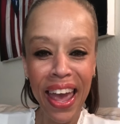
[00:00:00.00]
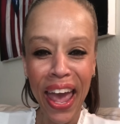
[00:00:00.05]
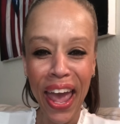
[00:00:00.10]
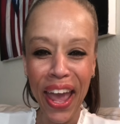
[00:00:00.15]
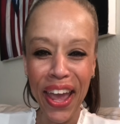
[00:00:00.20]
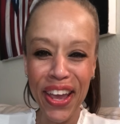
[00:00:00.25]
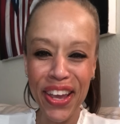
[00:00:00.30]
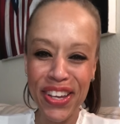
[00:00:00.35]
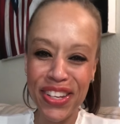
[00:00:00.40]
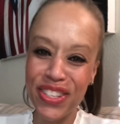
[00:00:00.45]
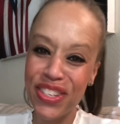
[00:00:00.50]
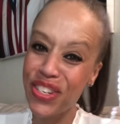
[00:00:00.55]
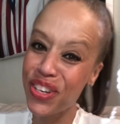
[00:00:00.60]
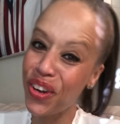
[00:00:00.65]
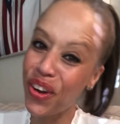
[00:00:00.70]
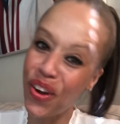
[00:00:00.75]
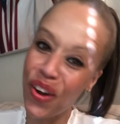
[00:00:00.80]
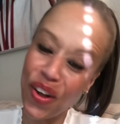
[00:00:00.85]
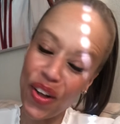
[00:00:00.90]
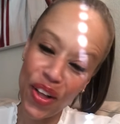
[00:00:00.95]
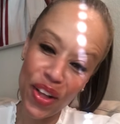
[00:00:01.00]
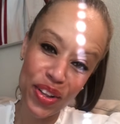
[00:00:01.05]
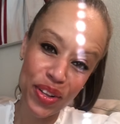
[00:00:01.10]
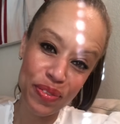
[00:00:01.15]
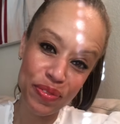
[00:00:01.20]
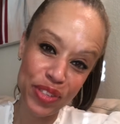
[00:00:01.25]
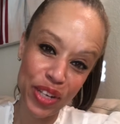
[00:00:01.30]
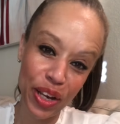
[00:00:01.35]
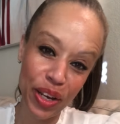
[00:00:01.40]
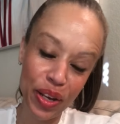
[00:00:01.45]
Hey, it's your girl
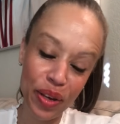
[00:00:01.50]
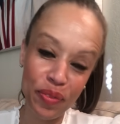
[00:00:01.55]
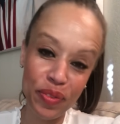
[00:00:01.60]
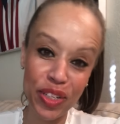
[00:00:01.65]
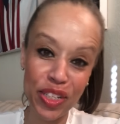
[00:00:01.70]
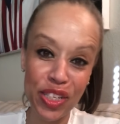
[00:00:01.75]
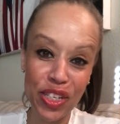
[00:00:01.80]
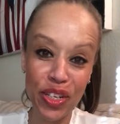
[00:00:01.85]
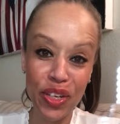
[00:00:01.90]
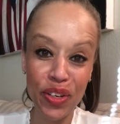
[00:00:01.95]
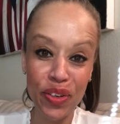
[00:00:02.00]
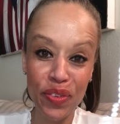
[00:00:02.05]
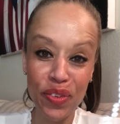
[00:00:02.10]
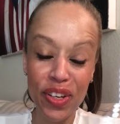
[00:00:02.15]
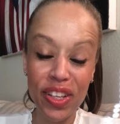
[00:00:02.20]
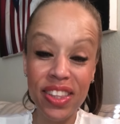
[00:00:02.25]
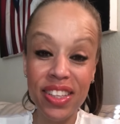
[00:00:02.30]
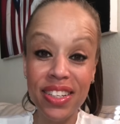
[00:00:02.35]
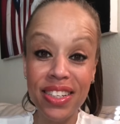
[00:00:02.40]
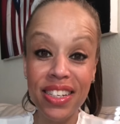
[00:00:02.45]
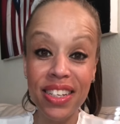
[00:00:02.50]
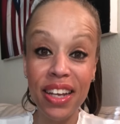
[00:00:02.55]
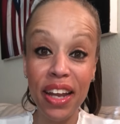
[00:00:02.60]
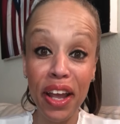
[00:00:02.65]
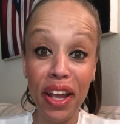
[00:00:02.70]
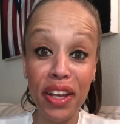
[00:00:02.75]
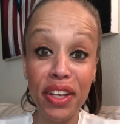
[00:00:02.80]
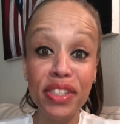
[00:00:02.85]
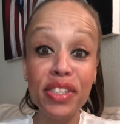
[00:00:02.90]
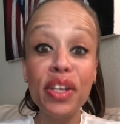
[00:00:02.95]
LMJ coming to you with
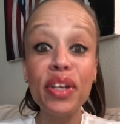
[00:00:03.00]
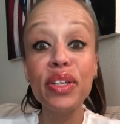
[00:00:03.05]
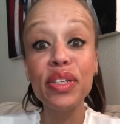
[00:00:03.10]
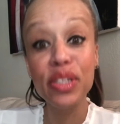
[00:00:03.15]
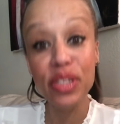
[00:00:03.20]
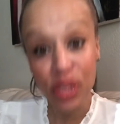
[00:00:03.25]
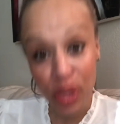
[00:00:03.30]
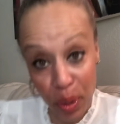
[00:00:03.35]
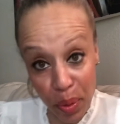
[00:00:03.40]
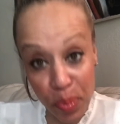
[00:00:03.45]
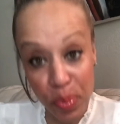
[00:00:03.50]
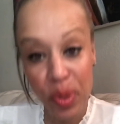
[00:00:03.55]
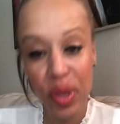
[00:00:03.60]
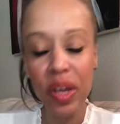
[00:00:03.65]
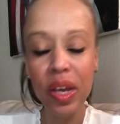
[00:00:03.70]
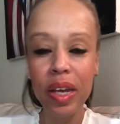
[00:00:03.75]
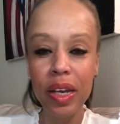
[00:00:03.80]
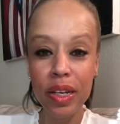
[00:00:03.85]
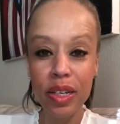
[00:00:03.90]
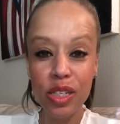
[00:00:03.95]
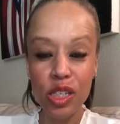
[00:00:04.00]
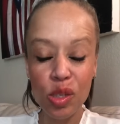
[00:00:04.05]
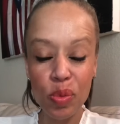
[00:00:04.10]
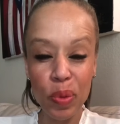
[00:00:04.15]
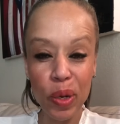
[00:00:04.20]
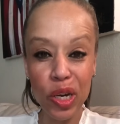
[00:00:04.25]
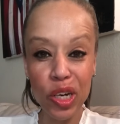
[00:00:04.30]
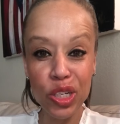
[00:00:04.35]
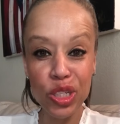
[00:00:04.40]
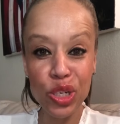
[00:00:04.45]
today's sip
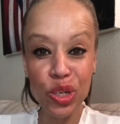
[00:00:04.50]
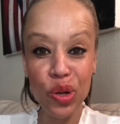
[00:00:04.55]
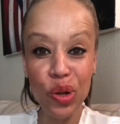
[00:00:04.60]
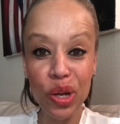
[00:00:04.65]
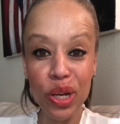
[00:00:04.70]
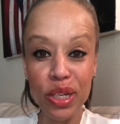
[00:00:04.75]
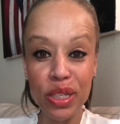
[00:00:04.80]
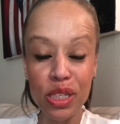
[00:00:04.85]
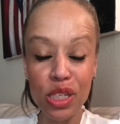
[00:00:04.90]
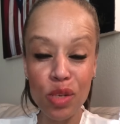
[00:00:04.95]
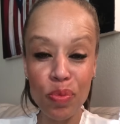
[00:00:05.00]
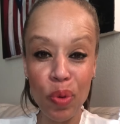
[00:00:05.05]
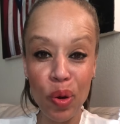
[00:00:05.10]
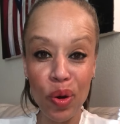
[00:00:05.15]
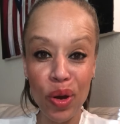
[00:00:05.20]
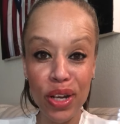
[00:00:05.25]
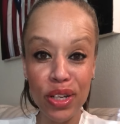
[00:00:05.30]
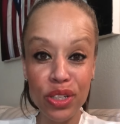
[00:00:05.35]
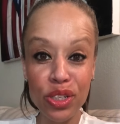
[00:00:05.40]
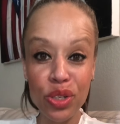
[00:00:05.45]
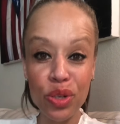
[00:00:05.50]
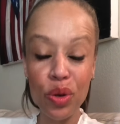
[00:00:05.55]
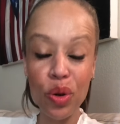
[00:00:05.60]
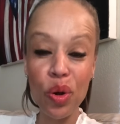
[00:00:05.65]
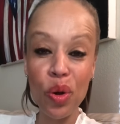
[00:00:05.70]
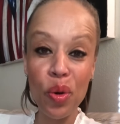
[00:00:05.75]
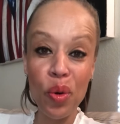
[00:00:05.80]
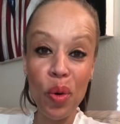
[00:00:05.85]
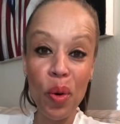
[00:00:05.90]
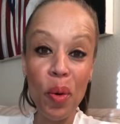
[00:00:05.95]
spiritual
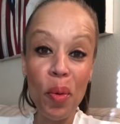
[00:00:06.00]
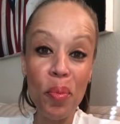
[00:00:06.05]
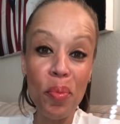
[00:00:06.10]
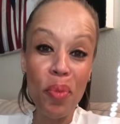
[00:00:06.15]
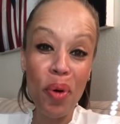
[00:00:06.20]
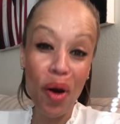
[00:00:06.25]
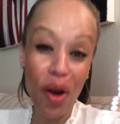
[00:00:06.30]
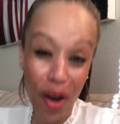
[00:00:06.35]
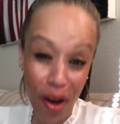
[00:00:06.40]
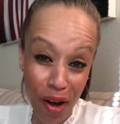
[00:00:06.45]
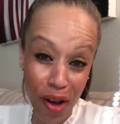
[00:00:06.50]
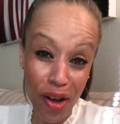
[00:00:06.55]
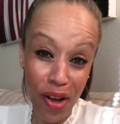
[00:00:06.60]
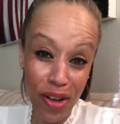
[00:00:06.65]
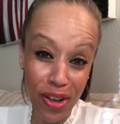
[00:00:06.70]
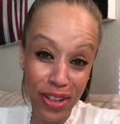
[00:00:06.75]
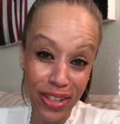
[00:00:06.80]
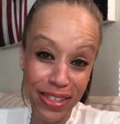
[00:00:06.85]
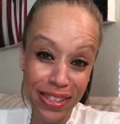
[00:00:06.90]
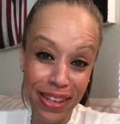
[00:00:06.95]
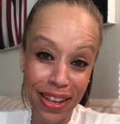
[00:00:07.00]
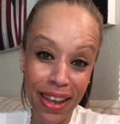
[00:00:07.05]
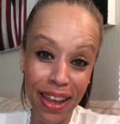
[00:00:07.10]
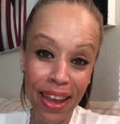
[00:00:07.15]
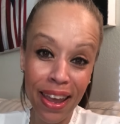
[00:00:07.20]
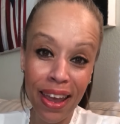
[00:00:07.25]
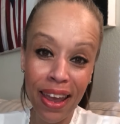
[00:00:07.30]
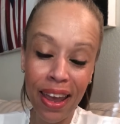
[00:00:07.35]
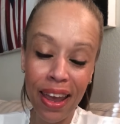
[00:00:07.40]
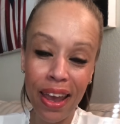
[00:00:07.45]
inspirational pause.
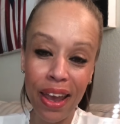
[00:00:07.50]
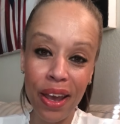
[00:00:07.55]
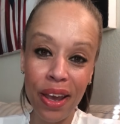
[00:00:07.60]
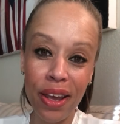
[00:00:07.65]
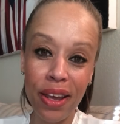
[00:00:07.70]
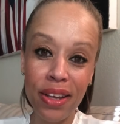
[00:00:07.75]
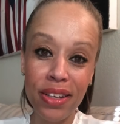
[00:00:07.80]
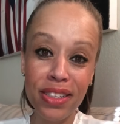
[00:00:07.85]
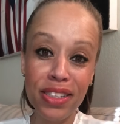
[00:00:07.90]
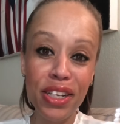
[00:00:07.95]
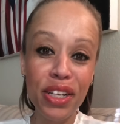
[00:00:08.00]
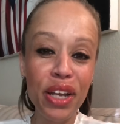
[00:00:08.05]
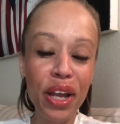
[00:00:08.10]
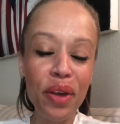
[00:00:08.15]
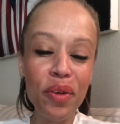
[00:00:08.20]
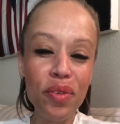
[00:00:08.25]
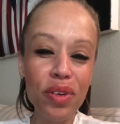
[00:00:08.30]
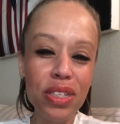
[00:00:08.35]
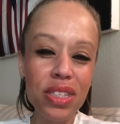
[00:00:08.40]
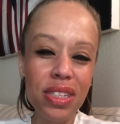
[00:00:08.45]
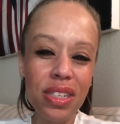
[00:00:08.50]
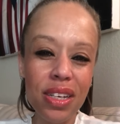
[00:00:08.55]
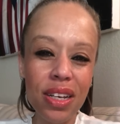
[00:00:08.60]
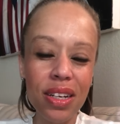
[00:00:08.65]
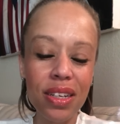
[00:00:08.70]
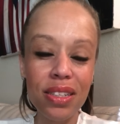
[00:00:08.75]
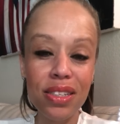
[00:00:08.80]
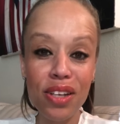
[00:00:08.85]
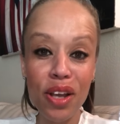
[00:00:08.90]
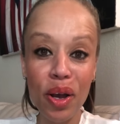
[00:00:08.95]
And today we're just going
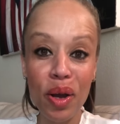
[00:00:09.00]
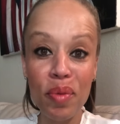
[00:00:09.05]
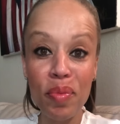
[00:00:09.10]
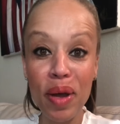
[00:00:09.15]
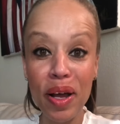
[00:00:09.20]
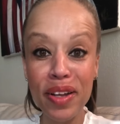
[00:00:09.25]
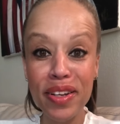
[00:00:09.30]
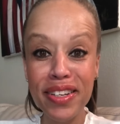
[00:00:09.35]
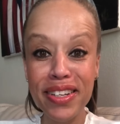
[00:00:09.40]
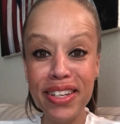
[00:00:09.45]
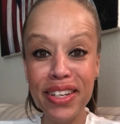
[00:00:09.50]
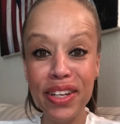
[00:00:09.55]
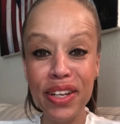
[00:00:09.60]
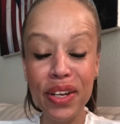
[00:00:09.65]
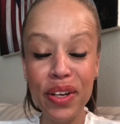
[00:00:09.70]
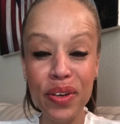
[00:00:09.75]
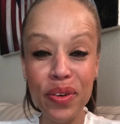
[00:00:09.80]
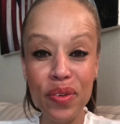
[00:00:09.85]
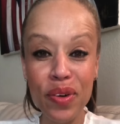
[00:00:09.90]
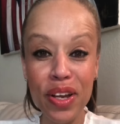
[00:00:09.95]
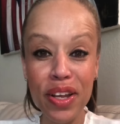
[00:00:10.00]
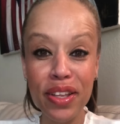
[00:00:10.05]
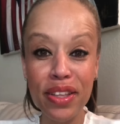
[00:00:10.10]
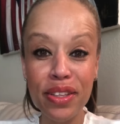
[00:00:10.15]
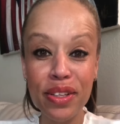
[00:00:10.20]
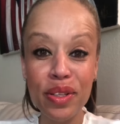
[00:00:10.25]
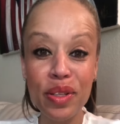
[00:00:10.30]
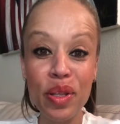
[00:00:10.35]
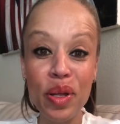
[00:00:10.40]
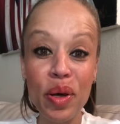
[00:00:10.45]
to talk about dealing with
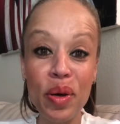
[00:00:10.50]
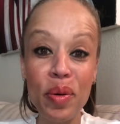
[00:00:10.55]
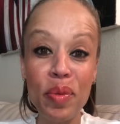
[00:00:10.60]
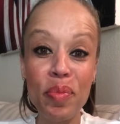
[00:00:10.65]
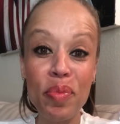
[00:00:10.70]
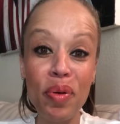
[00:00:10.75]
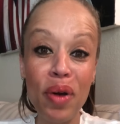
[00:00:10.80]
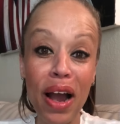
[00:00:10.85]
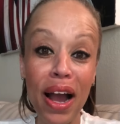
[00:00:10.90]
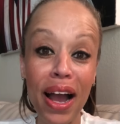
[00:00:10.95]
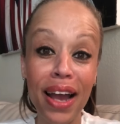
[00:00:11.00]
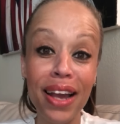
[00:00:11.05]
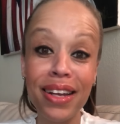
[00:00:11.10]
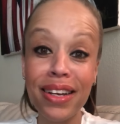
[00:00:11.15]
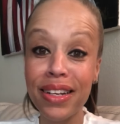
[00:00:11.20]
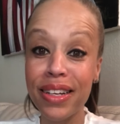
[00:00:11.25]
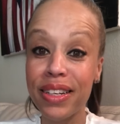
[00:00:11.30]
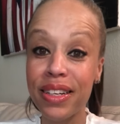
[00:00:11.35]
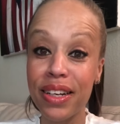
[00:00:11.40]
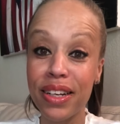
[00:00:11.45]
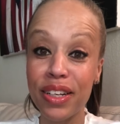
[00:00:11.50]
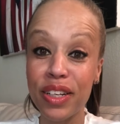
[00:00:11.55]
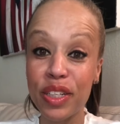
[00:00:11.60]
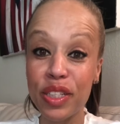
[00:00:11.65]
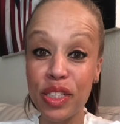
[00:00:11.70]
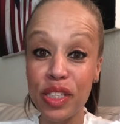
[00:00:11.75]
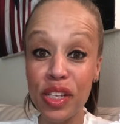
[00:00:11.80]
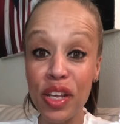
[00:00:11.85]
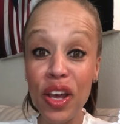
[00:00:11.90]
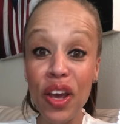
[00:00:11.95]
the pride in
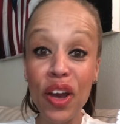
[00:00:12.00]
us.